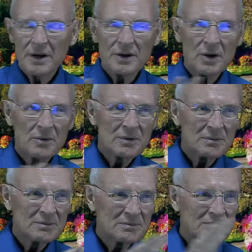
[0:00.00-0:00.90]
you know,
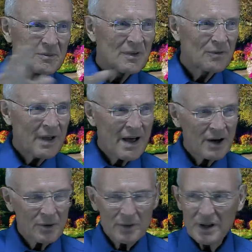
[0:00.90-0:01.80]
flattery,
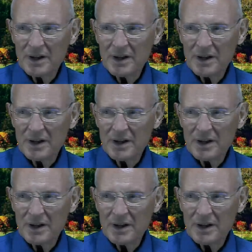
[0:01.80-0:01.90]
flattery